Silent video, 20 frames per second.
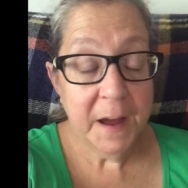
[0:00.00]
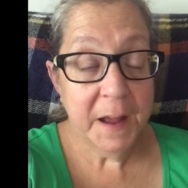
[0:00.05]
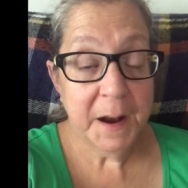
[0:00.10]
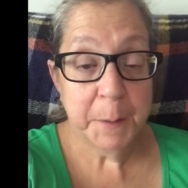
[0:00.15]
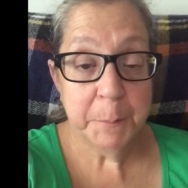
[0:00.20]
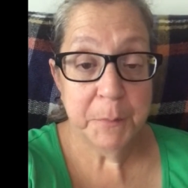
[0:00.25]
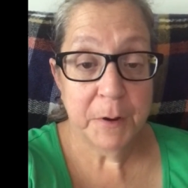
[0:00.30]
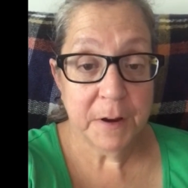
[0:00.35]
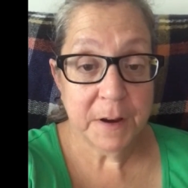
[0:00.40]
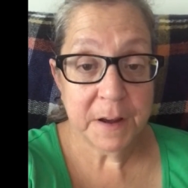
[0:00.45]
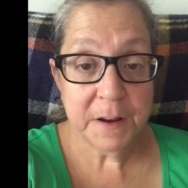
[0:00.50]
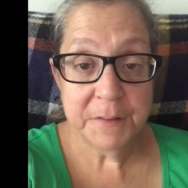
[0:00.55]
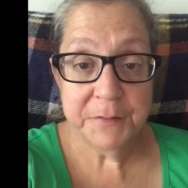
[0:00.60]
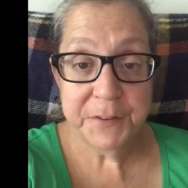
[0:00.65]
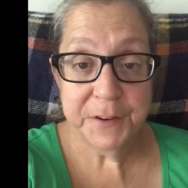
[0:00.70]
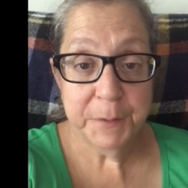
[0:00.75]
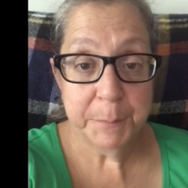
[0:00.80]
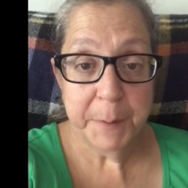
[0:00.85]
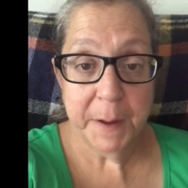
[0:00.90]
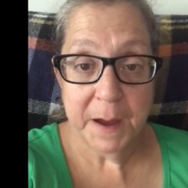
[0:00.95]
and I'm not going to
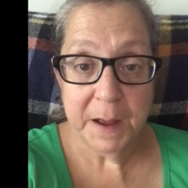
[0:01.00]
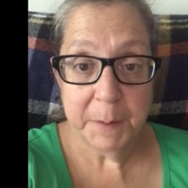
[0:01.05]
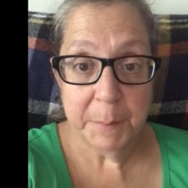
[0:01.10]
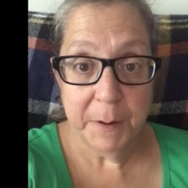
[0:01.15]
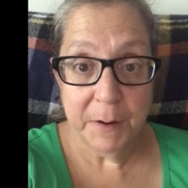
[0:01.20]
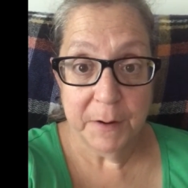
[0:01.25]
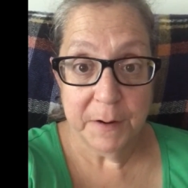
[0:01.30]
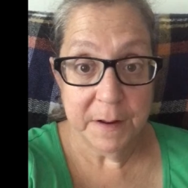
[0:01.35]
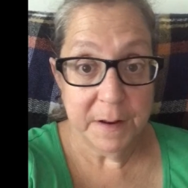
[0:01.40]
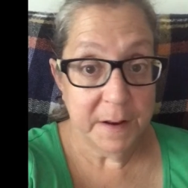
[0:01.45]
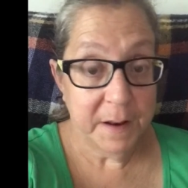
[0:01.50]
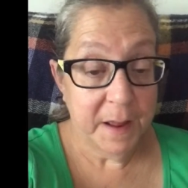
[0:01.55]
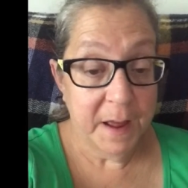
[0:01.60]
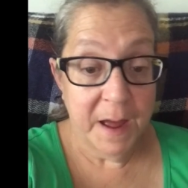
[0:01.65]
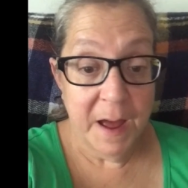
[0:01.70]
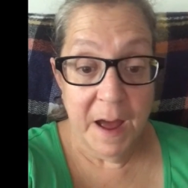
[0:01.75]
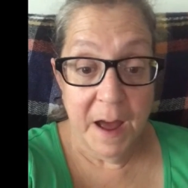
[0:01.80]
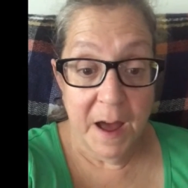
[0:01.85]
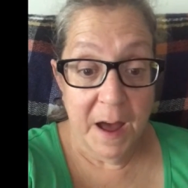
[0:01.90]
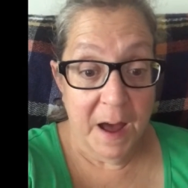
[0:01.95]
feel bad about it.
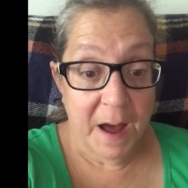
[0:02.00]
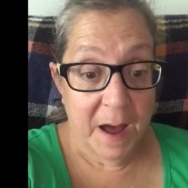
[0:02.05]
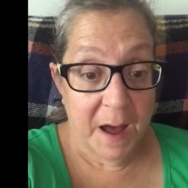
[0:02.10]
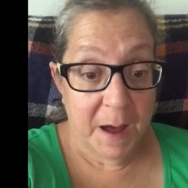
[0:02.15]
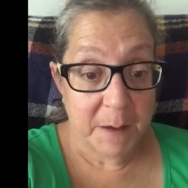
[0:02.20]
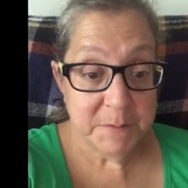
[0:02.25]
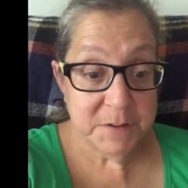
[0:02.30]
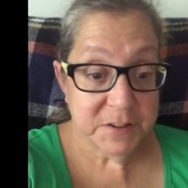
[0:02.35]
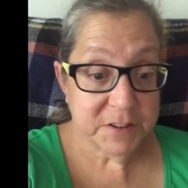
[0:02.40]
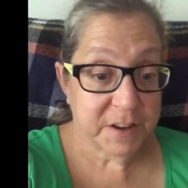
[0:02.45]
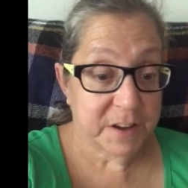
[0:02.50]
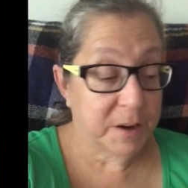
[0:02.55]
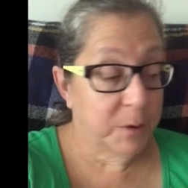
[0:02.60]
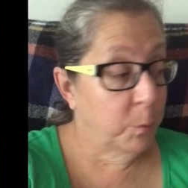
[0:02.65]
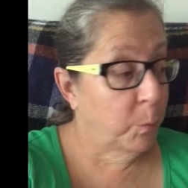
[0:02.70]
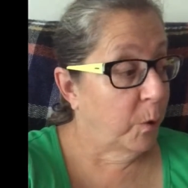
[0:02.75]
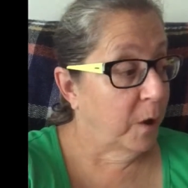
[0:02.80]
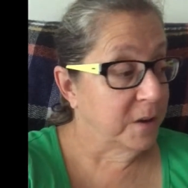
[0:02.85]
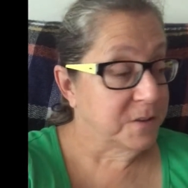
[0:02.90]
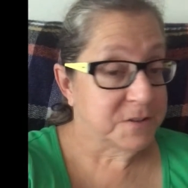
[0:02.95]
I'm just going to
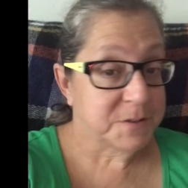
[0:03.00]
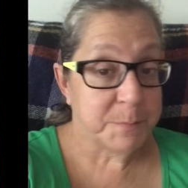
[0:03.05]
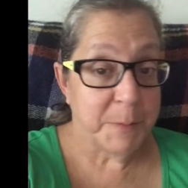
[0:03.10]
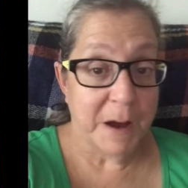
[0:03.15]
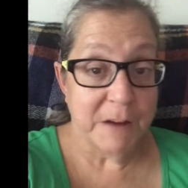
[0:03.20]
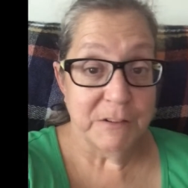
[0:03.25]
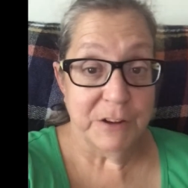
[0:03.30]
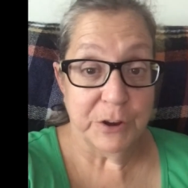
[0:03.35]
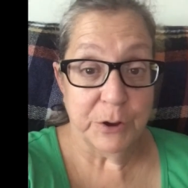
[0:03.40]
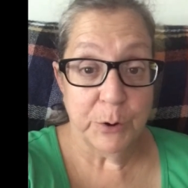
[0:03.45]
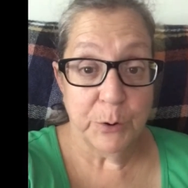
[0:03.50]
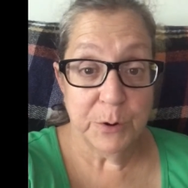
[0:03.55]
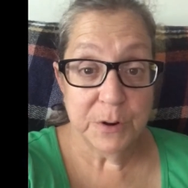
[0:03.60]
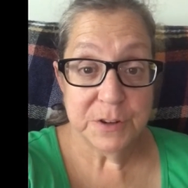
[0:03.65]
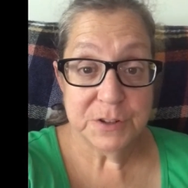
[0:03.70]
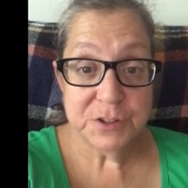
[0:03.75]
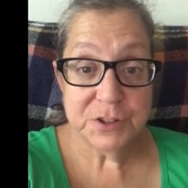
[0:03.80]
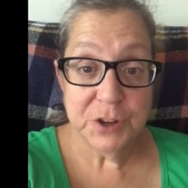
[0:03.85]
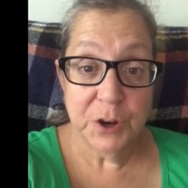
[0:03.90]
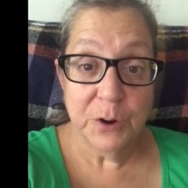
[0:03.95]
watch my
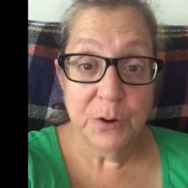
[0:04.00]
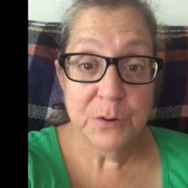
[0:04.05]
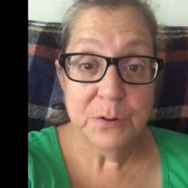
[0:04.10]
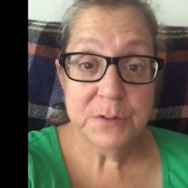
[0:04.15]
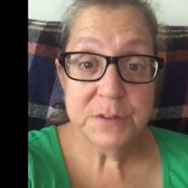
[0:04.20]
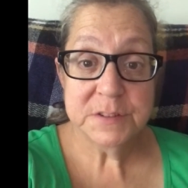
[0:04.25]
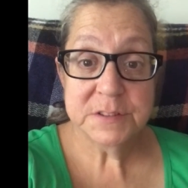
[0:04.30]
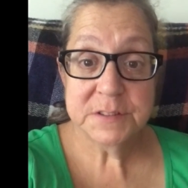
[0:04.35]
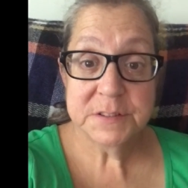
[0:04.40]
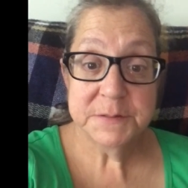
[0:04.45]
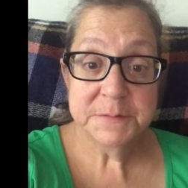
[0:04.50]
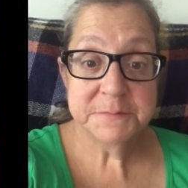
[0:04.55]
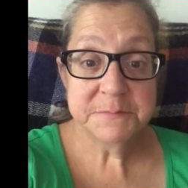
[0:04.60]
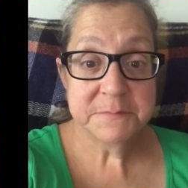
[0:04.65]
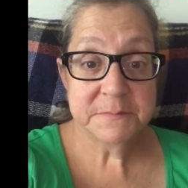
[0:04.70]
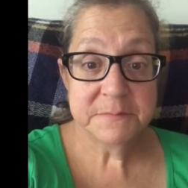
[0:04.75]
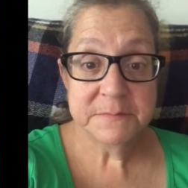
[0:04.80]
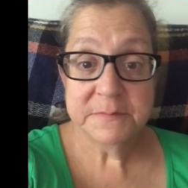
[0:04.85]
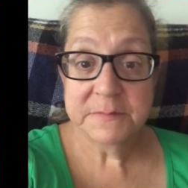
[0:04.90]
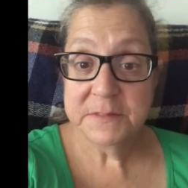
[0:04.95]
recorded shows.
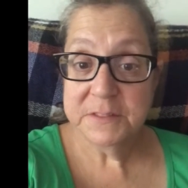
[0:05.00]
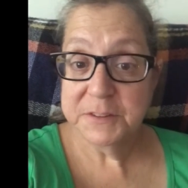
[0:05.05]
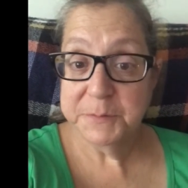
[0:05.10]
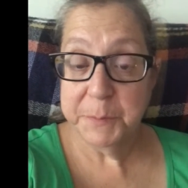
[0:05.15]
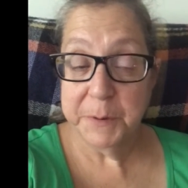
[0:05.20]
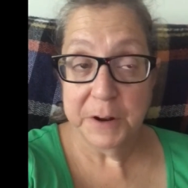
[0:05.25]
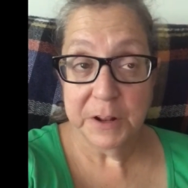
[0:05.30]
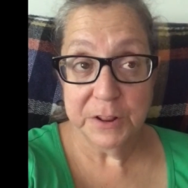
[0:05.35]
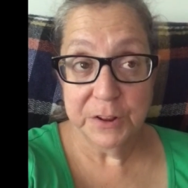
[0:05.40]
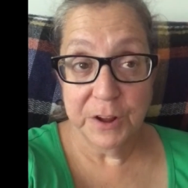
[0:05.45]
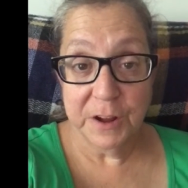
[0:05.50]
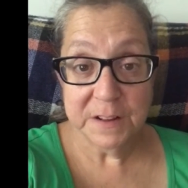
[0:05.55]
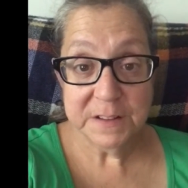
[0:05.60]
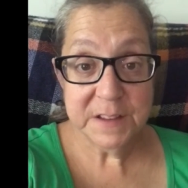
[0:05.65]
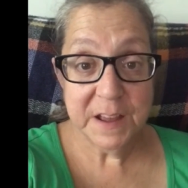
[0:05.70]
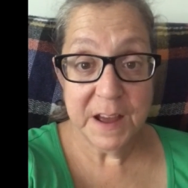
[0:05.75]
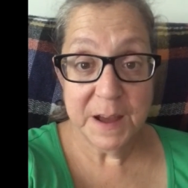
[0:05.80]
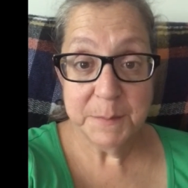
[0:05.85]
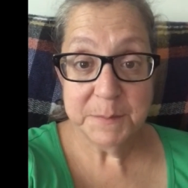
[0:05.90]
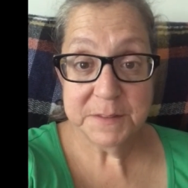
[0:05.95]
It's been a long
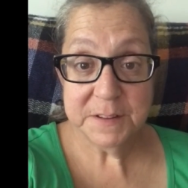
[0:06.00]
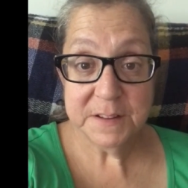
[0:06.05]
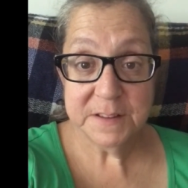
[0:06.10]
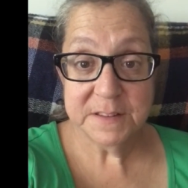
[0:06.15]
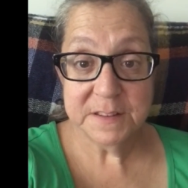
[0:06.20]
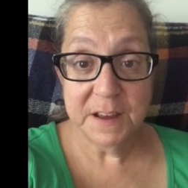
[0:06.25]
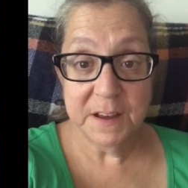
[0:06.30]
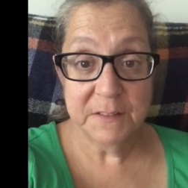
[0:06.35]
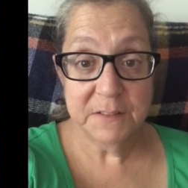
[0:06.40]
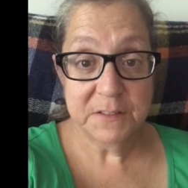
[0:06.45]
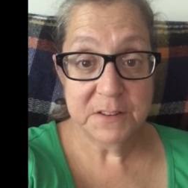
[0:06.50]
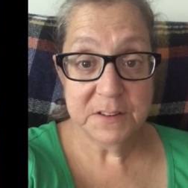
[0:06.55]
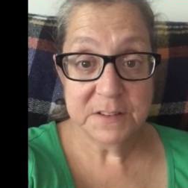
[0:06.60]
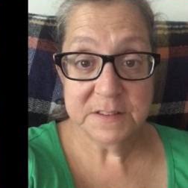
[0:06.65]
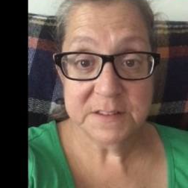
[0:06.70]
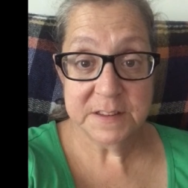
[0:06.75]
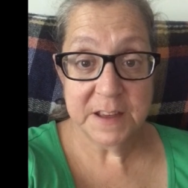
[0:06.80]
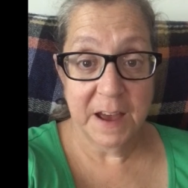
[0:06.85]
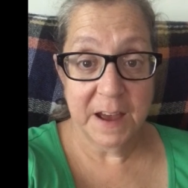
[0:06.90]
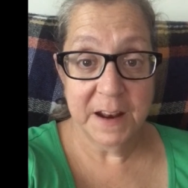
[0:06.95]
time since I've
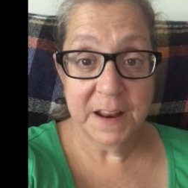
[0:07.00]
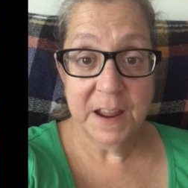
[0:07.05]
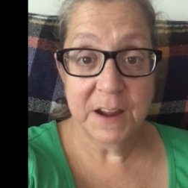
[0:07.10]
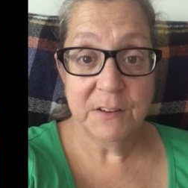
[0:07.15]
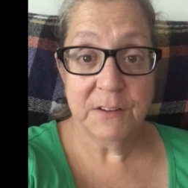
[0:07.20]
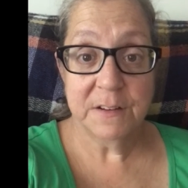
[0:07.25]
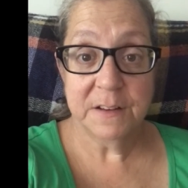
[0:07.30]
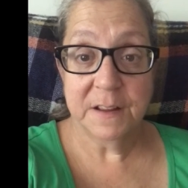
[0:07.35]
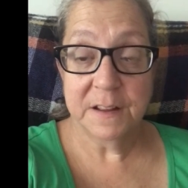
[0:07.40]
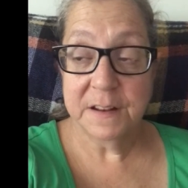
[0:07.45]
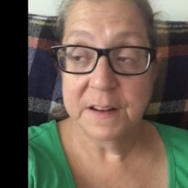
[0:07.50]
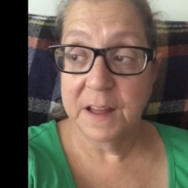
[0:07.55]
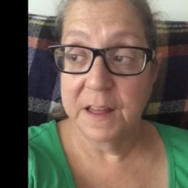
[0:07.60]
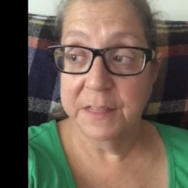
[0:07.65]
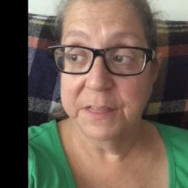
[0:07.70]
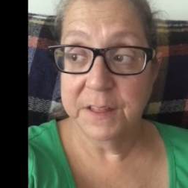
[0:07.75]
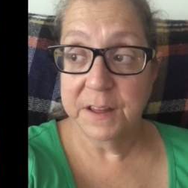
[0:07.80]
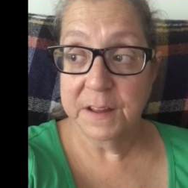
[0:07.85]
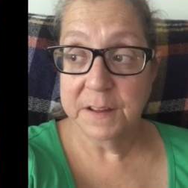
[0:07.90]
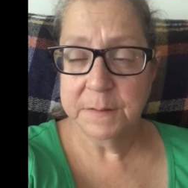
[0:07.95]
just sat here and done
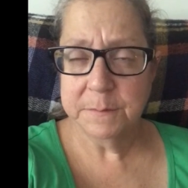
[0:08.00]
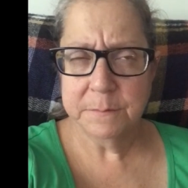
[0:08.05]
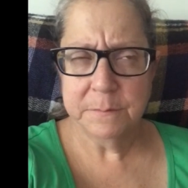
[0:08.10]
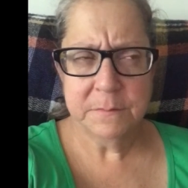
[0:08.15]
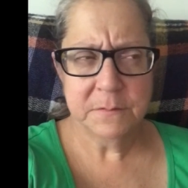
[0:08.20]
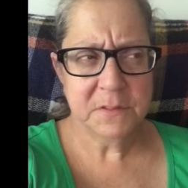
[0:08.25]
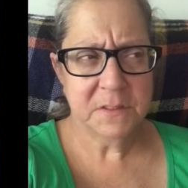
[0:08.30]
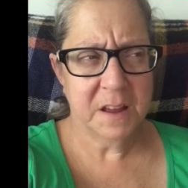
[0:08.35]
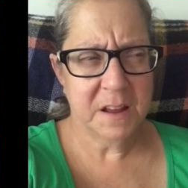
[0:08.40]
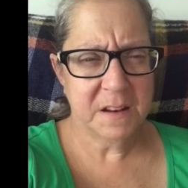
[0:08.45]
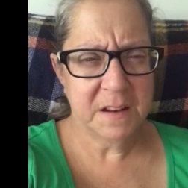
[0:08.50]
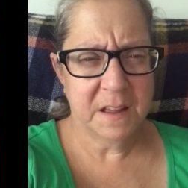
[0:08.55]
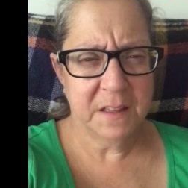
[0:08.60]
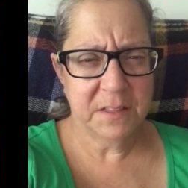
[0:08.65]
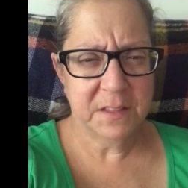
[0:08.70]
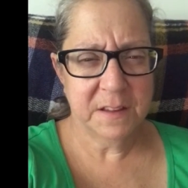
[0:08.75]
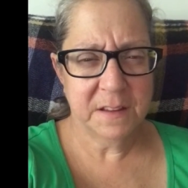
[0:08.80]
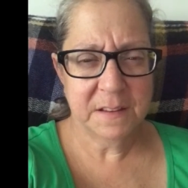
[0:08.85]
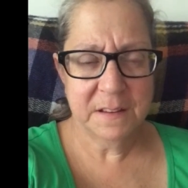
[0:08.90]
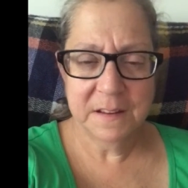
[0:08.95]
nothing. Done
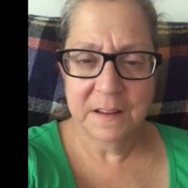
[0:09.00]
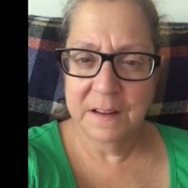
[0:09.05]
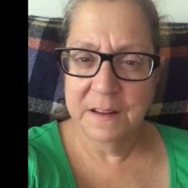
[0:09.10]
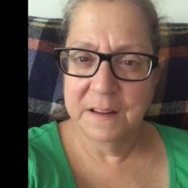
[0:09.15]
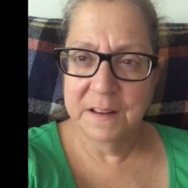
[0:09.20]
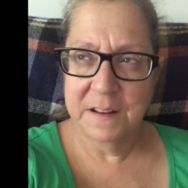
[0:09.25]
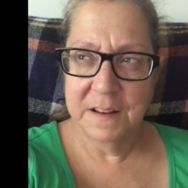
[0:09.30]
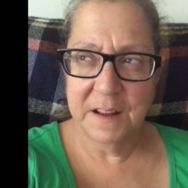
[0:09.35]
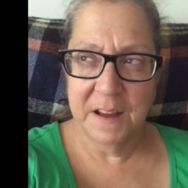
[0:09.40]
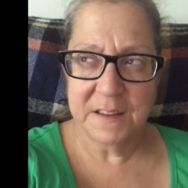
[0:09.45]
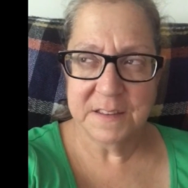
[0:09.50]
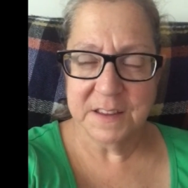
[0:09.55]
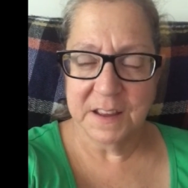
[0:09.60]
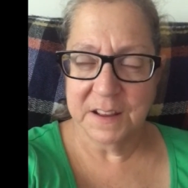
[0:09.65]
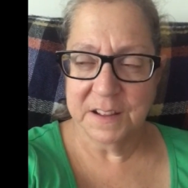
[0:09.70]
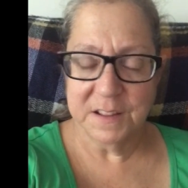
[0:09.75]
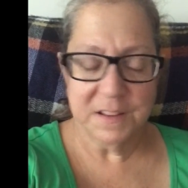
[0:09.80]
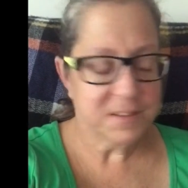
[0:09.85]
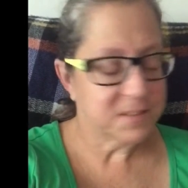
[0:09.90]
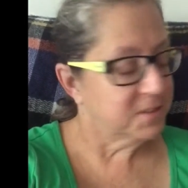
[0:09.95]
nothing? Nice
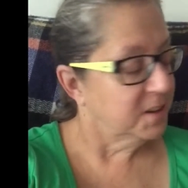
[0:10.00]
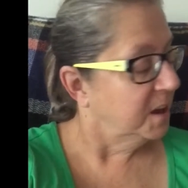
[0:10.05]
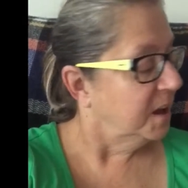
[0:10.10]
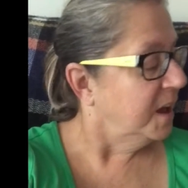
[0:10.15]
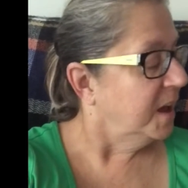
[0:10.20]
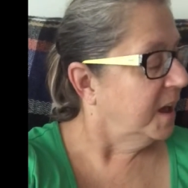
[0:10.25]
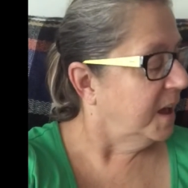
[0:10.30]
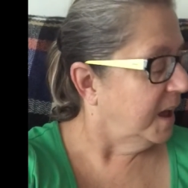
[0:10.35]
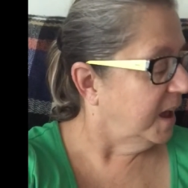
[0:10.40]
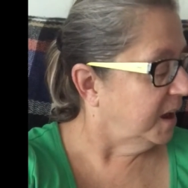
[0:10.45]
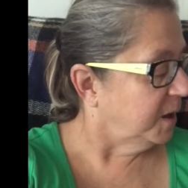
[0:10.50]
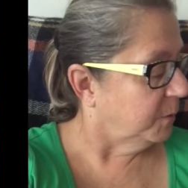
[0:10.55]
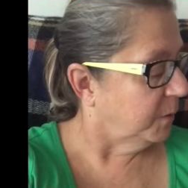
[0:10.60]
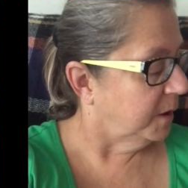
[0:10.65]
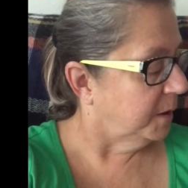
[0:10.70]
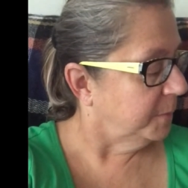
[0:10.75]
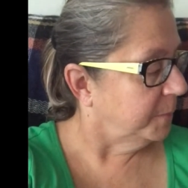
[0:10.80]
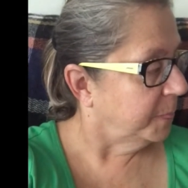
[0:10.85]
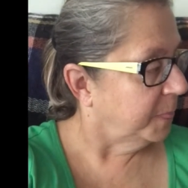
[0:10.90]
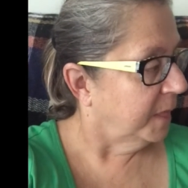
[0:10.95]
English.
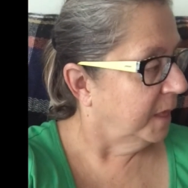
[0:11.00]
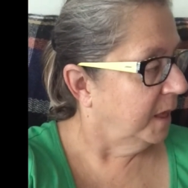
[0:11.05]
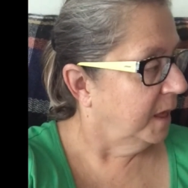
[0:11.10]
Anyway,